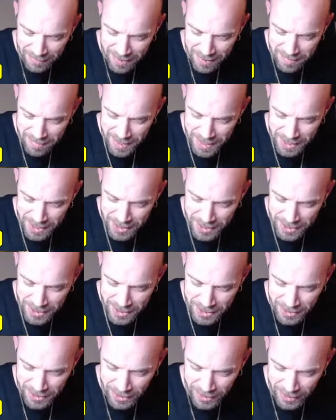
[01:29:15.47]
a miniature that's
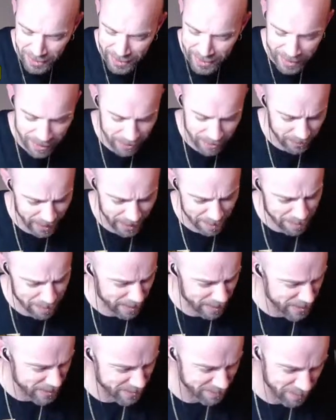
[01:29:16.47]
got like, you know, that
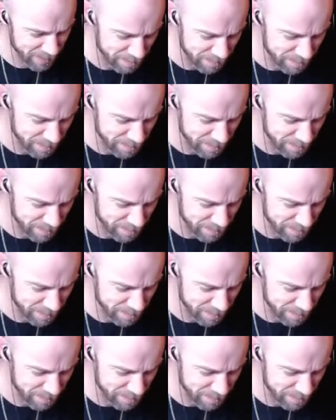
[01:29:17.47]
part's from